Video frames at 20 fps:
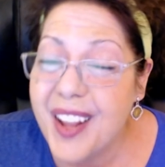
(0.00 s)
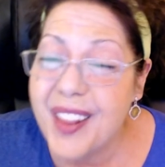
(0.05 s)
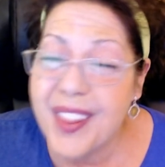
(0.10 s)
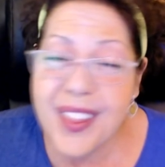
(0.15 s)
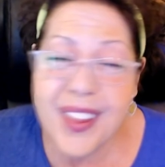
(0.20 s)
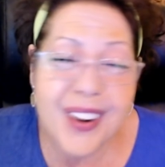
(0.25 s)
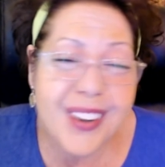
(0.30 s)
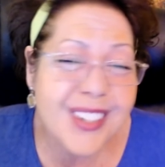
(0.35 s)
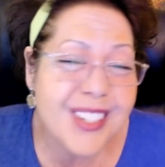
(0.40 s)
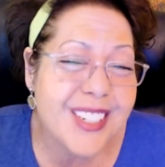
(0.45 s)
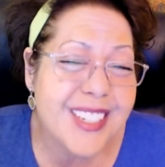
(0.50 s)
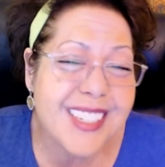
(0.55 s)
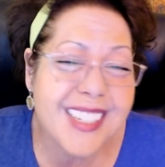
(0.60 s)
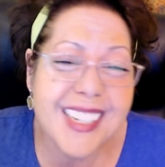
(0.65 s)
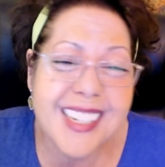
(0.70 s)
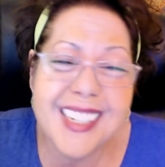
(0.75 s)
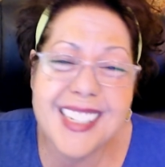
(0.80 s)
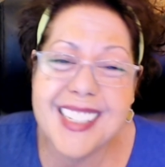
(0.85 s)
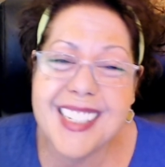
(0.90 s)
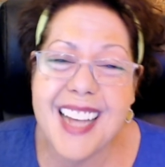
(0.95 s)
they're just
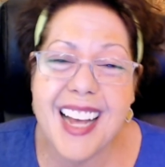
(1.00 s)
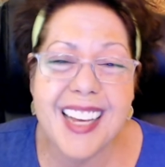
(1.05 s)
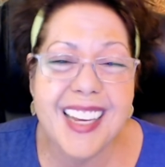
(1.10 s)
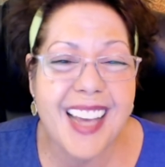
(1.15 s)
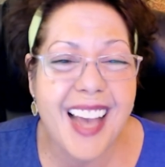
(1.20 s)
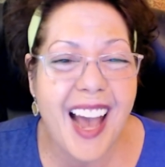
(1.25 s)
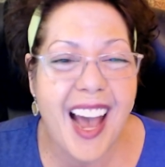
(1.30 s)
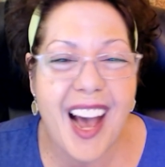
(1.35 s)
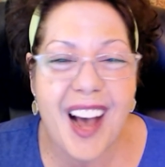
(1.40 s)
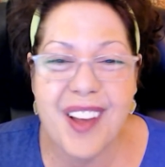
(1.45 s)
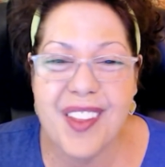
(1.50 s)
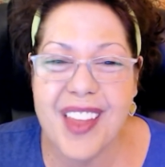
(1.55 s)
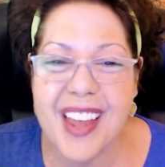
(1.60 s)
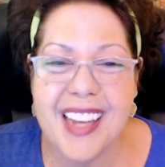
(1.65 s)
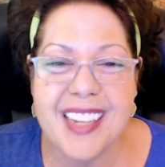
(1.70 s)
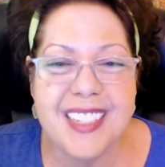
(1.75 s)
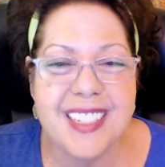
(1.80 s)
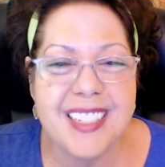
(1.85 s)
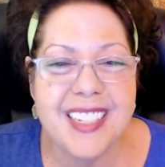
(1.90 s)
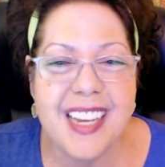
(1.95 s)
going to tell you how
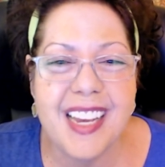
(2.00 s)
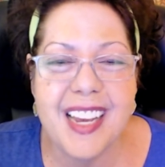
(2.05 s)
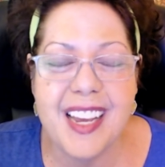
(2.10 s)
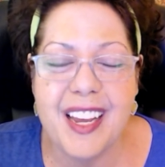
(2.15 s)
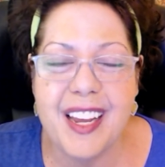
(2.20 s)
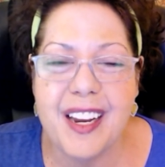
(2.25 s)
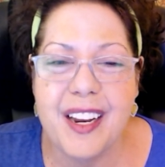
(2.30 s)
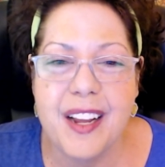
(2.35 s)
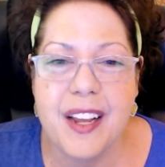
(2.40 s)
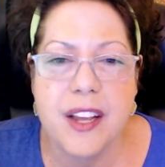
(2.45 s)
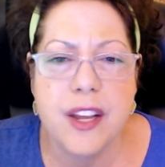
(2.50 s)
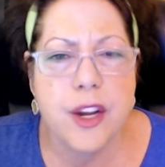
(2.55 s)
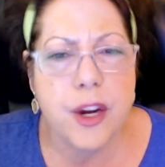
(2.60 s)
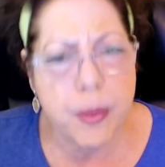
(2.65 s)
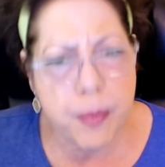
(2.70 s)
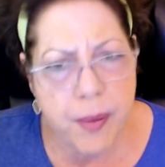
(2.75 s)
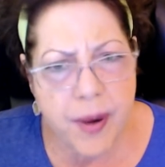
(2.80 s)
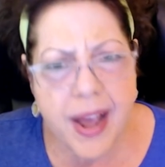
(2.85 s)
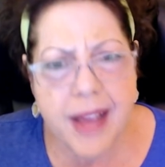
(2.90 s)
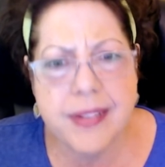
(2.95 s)
they see it. Your
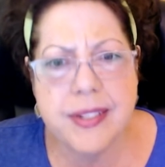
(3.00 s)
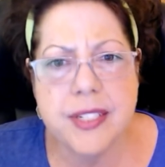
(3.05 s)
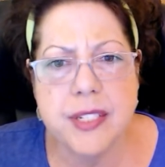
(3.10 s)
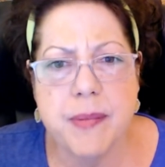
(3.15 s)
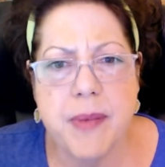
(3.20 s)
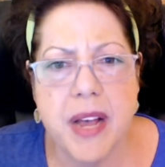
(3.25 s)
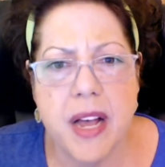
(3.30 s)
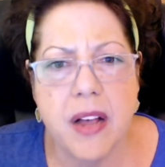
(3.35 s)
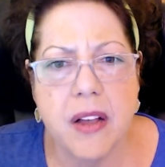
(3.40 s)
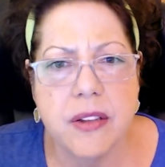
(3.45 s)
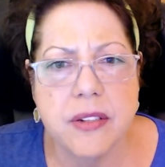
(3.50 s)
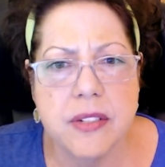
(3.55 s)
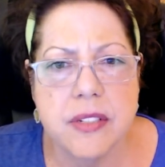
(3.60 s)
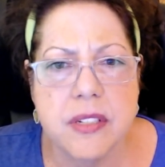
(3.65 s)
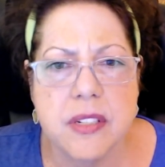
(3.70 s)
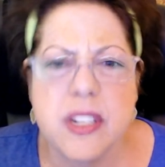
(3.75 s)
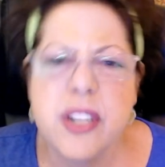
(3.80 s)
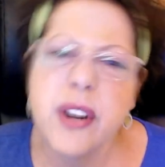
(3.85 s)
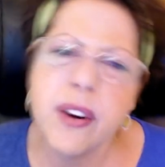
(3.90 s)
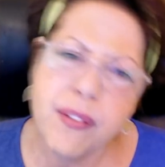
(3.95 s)
breath
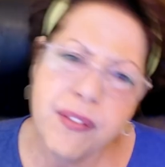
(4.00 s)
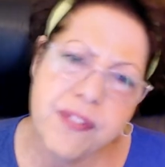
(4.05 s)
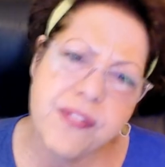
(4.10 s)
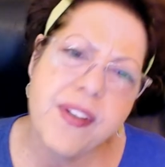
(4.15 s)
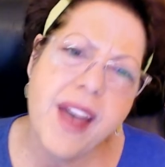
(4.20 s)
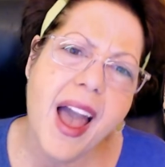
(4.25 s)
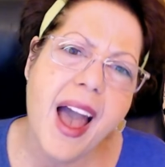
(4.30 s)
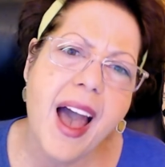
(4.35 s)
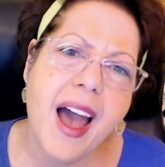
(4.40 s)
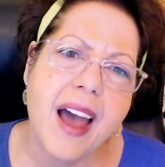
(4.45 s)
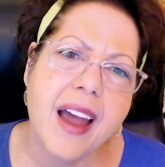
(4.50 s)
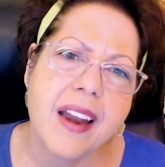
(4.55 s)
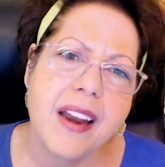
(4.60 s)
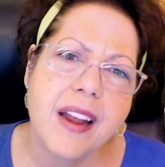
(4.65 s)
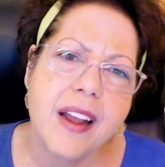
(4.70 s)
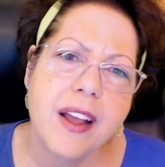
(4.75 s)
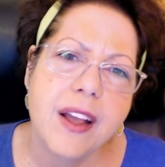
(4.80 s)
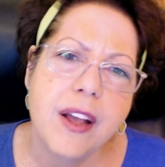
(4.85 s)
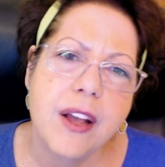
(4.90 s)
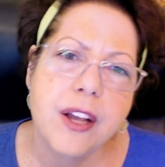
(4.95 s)
smells. You're fat.
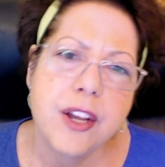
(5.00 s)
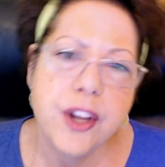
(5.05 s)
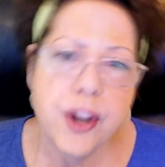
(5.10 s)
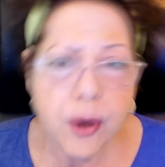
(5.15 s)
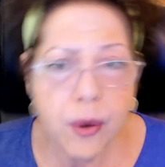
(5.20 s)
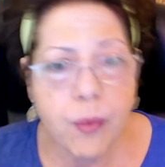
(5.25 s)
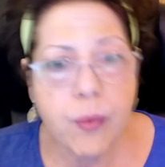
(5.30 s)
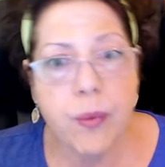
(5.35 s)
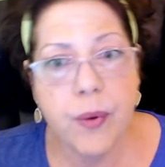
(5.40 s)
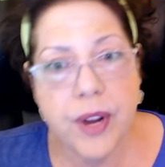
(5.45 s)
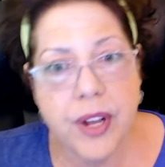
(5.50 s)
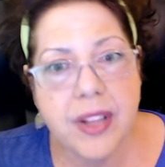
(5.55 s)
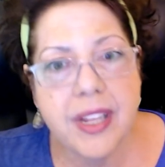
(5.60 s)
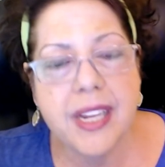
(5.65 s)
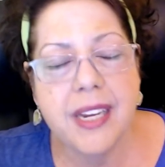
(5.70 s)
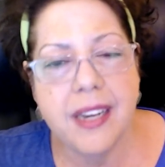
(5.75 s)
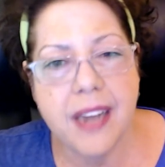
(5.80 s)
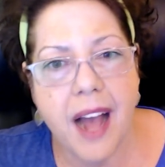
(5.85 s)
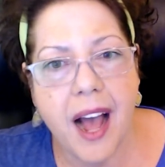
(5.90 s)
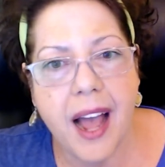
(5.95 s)
You're
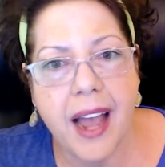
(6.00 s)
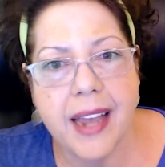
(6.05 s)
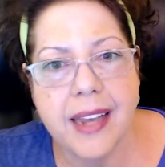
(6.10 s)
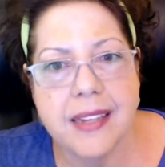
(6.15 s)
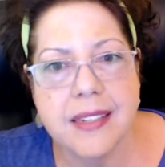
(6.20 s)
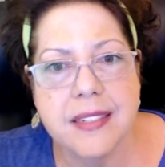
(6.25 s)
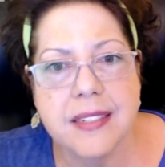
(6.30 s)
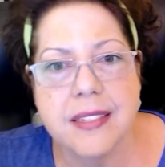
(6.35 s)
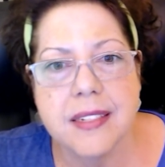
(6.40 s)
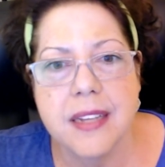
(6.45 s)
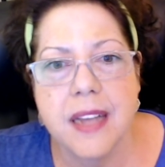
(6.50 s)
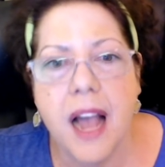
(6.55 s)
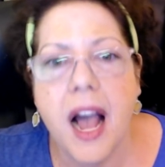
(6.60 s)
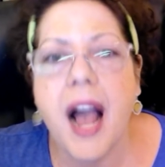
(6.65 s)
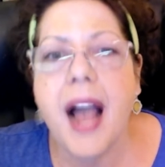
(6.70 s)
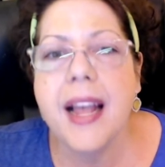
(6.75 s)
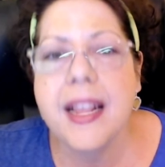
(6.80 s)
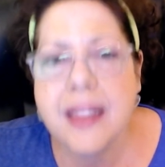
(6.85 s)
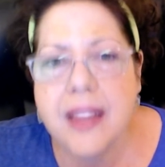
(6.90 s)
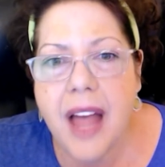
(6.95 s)
really nice.
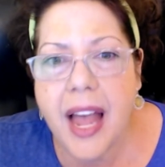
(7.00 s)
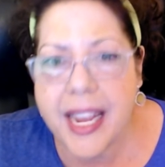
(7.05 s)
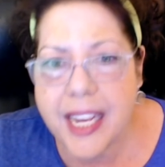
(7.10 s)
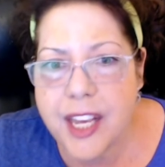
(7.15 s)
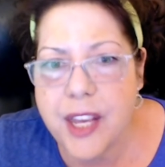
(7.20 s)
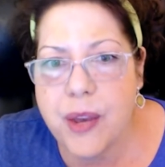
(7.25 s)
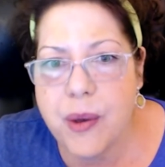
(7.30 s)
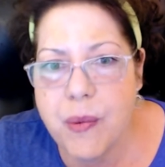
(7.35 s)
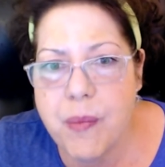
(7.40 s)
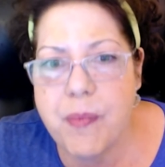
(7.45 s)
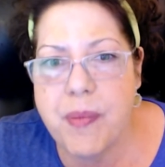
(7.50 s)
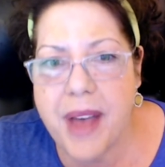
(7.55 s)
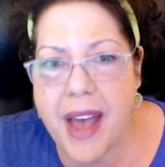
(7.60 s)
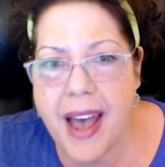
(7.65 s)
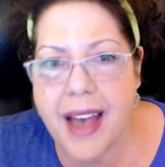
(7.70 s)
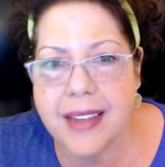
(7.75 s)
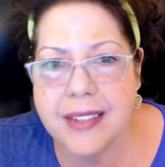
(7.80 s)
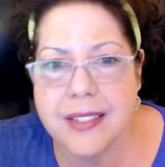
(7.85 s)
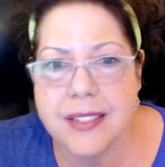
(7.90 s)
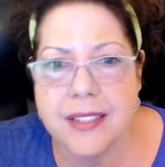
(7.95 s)
I like you
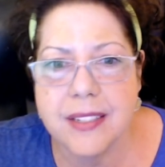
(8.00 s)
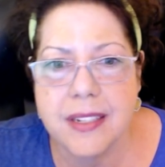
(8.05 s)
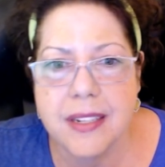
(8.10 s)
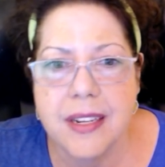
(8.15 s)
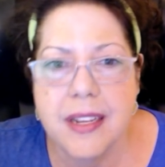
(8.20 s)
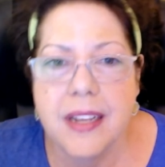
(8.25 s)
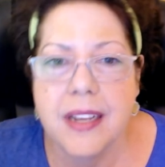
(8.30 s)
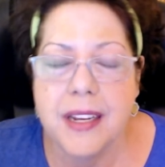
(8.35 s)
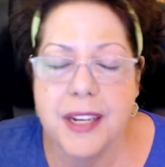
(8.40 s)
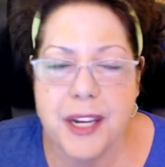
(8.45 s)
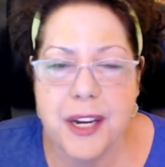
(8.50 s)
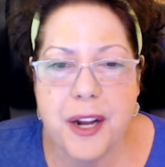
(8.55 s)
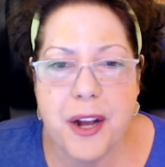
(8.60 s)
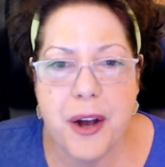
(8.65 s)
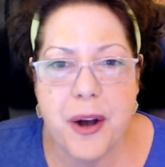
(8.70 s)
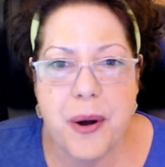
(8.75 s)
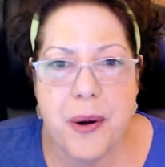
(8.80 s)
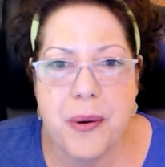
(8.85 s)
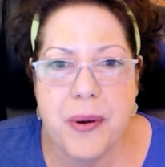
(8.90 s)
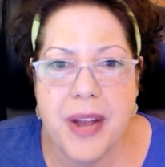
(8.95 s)
best, you
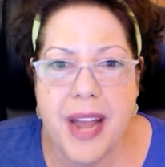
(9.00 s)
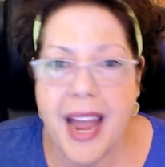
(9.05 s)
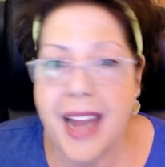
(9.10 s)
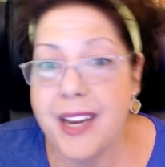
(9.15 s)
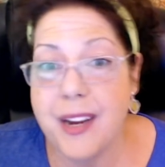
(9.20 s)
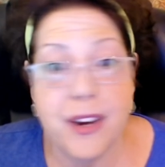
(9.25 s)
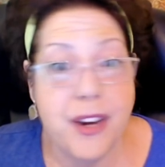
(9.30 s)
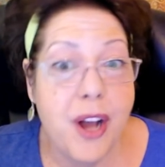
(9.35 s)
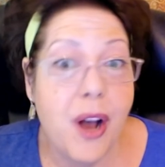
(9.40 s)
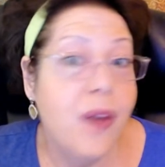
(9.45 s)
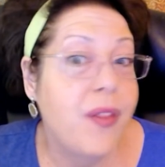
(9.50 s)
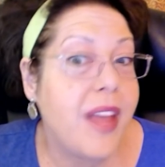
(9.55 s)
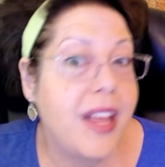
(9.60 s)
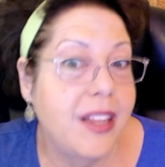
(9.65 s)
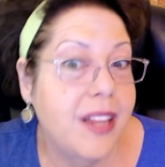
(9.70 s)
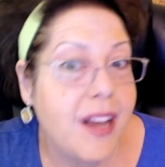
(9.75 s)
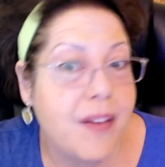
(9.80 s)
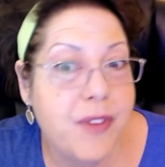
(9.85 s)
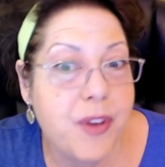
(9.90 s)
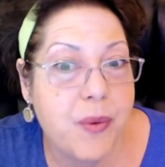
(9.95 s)
know, and you know they
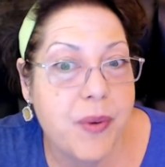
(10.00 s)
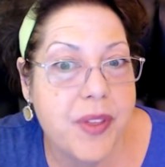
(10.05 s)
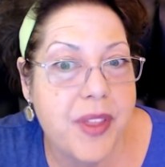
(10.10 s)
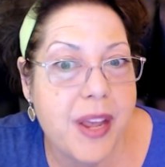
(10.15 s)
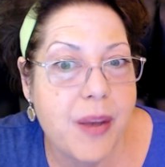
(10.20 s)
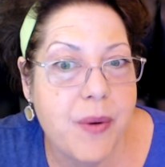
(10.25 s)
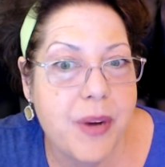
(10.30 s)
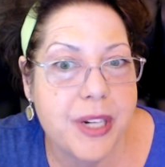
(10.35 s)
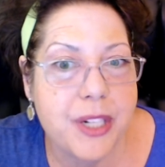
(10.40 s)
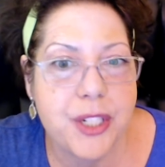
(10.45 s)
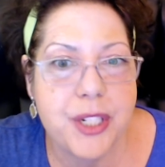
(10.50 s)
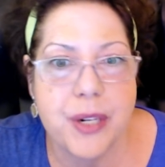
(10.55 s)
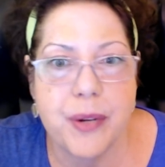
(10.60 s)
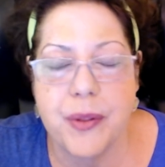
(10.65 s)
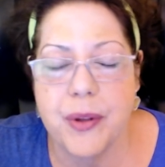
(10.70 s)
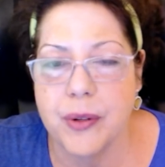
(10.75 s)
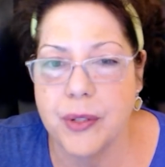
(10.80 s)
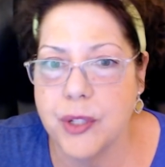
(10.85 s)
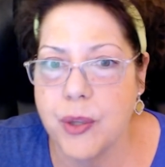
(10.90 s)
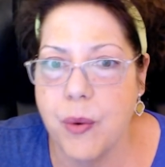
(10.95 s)
love you when they want to share
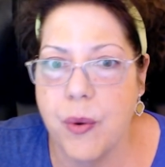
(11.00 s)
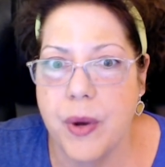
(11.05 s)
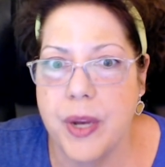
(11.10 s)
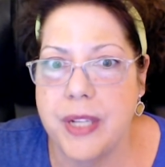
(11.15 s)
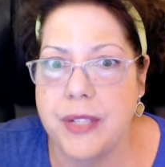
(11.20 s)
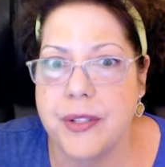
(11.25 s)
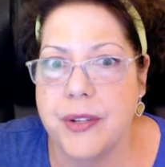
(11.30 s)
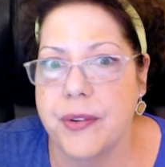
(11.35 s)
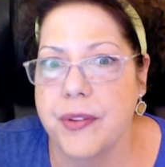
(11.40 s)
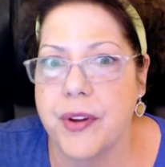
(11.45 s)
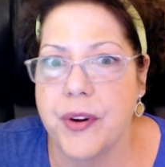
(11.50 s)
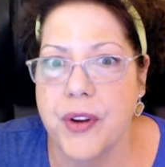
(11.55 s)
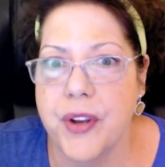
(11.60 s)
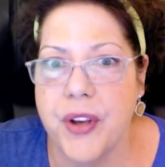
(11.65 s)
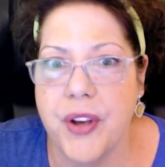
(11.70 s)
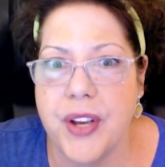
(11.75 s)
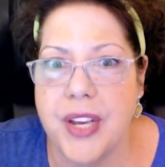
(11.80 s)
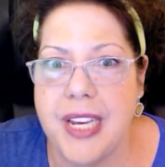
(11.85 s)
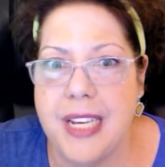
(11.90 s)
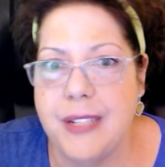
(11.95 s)
their toys or their
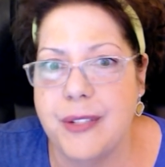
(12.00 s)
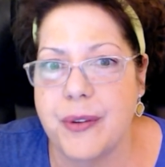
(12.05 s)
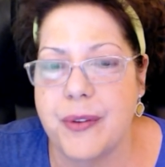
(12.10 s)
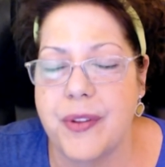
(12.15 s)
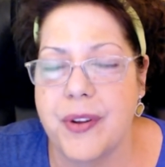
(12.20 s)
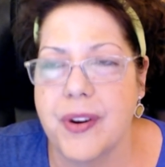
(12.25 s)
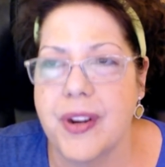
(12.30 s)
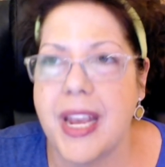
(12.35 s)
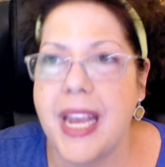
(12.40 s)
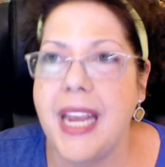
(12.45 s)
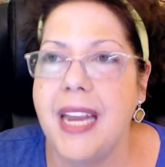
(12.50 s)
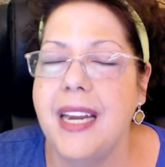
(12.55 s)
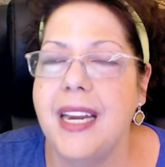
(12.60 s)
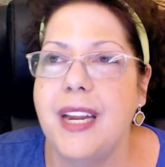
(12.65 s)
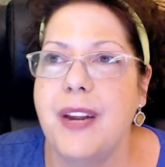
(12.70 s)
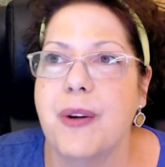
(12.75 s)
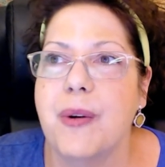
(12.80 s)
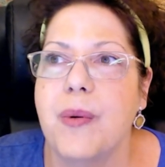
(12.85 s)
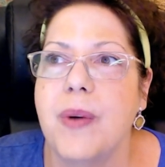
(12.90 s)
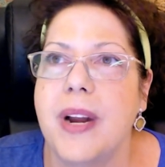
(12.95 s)
cookies or their
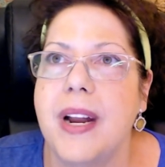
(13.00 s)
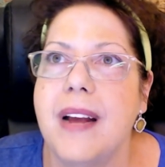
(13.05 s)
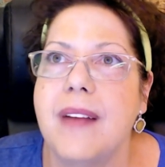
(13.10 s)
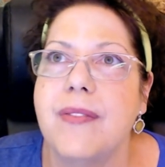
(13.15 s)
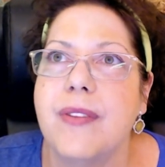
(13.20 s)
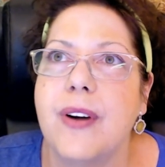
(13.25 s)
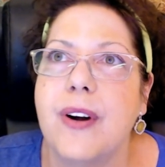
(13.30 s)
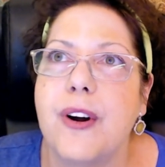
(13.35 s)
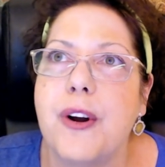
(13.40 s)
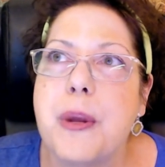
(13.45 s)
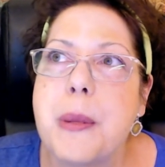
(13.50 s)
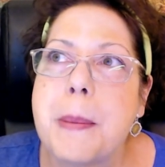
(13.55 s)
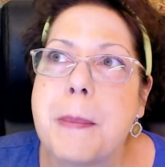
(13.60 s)
candy or whatever.